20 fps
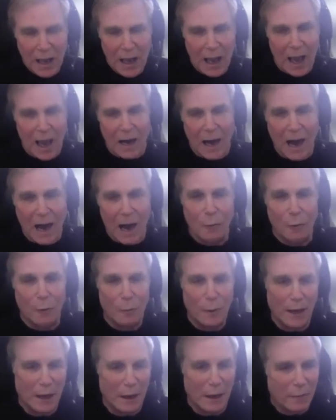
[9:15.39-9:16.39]
and I will
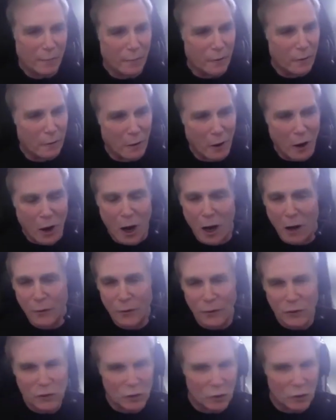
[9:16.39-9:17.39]
pay for all
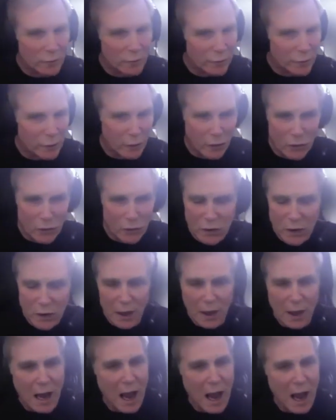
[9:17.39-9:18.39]
the servers,
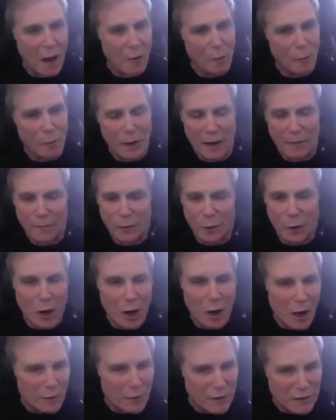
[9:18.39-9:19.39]
I will pay for
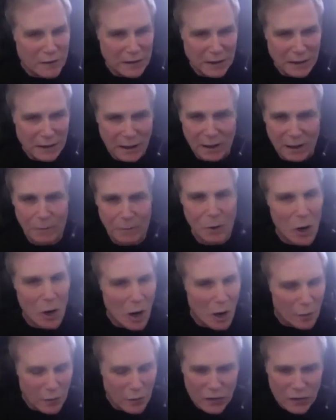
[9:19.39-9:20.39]
all the team,
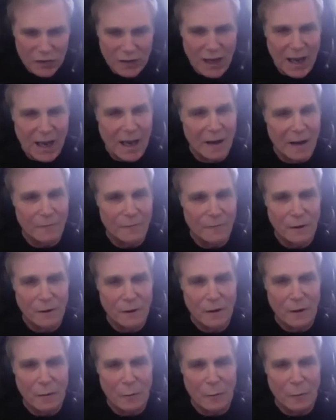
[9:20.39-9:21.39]
all the staff,
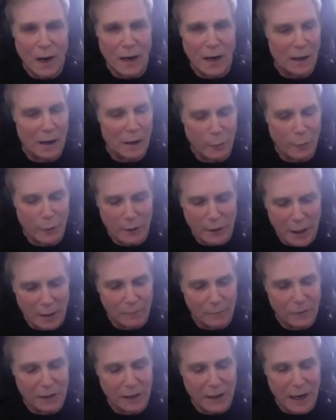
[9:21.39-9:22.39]
right? And if we come
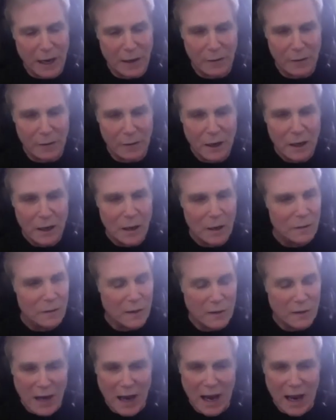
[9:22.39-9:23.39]
together,
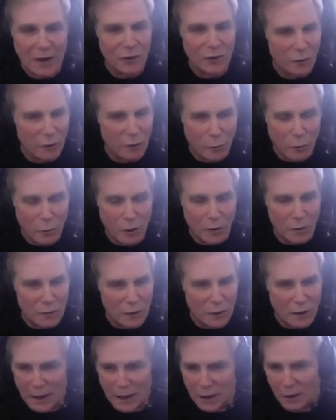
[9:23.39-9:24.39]
this actually works.
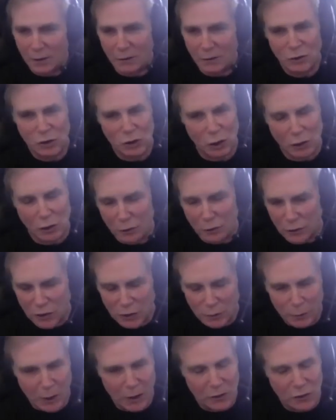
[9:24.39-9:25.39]
And I can show you a
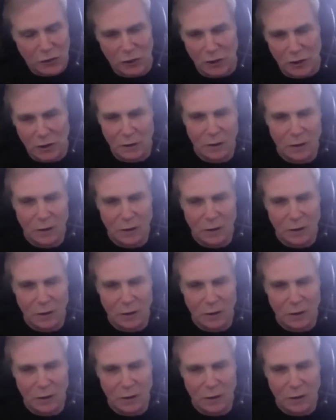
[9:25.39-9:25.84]
spreadsheet